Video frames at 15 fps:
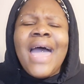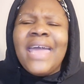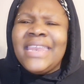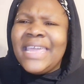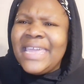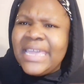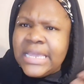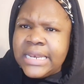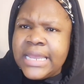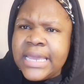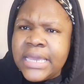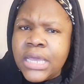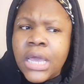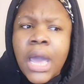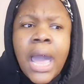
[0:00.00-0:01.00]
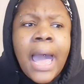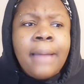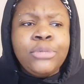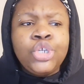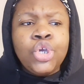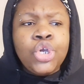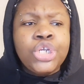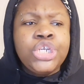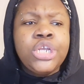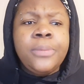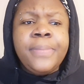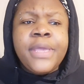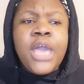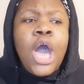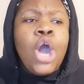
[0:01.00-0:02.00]
and healing, I'm sure
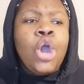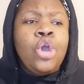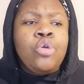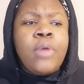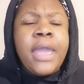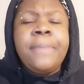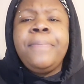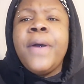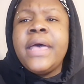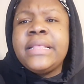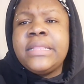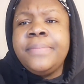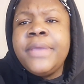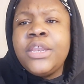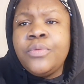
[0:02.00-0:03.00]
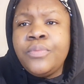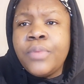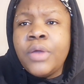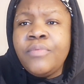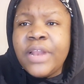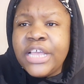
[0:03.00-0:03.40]
she'll be a great person to be in a